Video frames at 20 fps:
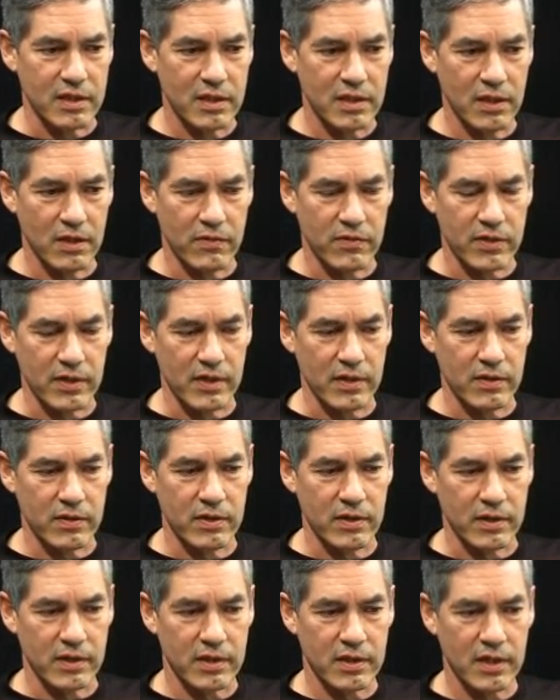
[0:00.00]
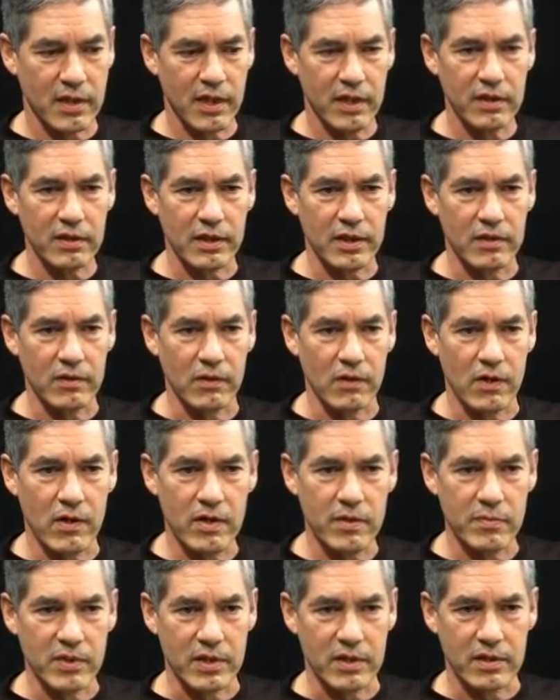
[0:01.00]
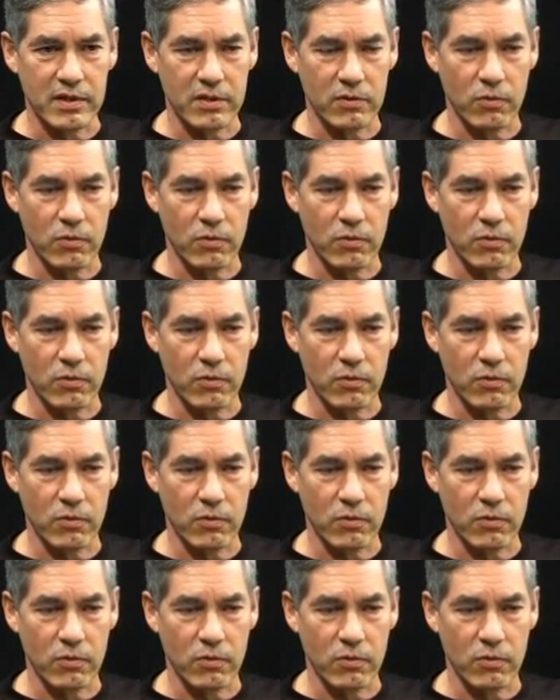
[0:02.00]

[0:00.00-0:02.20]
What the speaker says: the Continental Army,